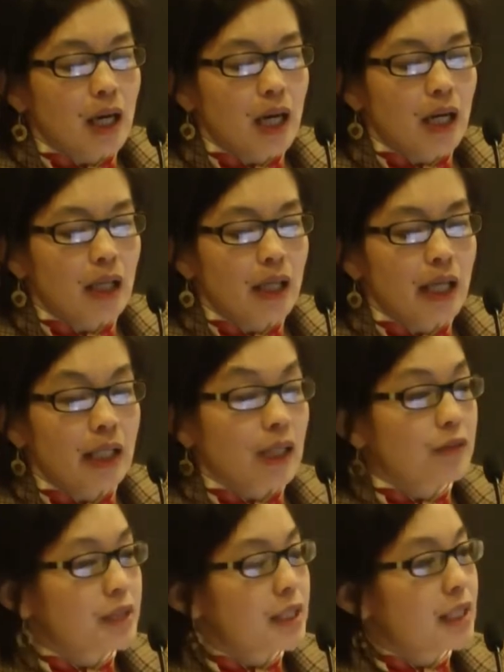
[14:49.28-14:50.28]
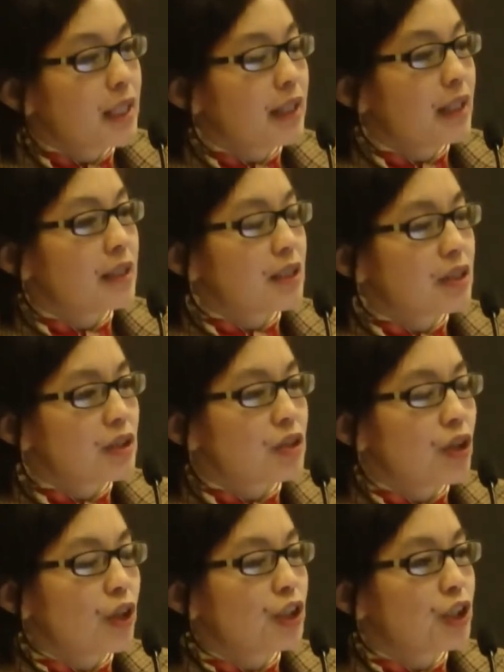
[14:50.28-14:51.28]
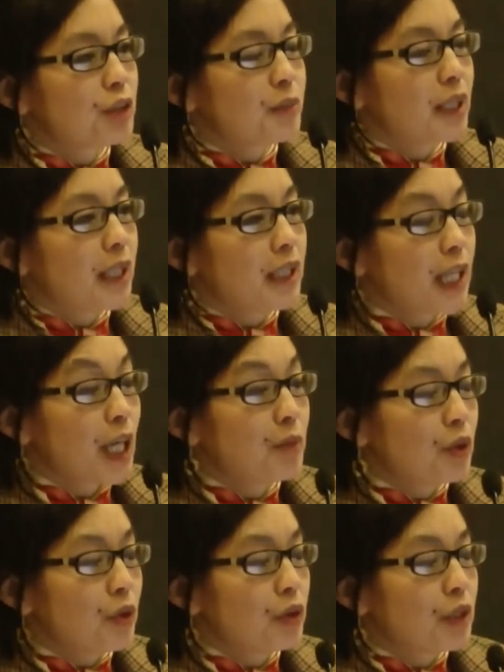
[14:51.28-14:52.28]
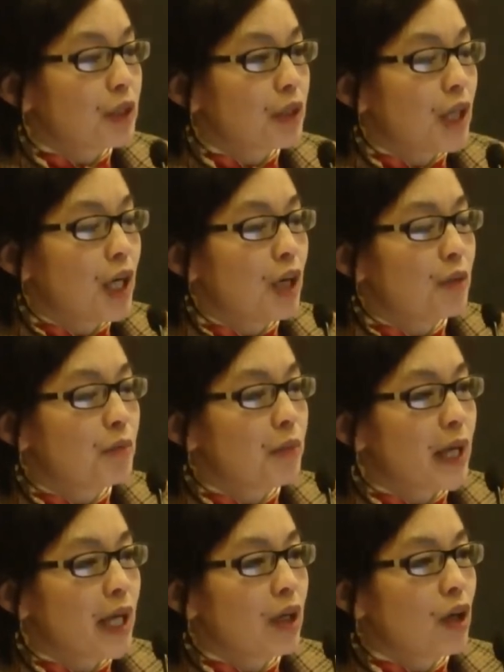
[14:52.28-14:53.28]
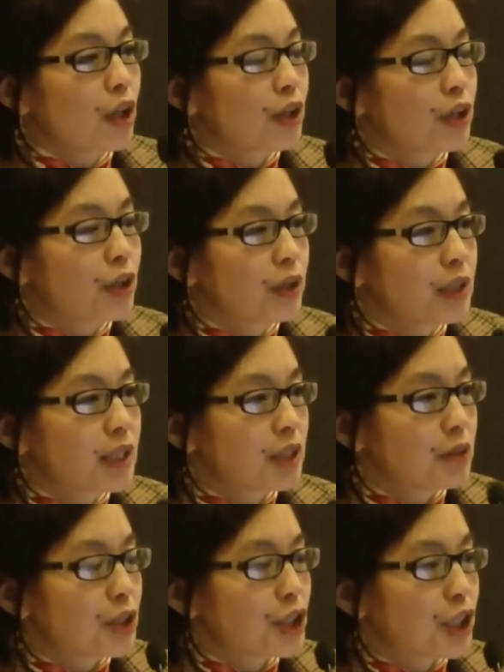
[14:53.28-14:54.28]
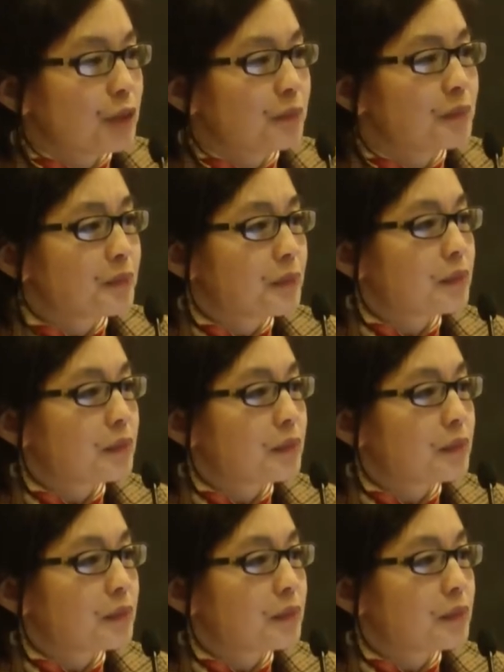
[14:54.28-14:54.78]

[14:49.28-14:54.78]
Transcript: I would say that this has largely been enabled by our currency regime.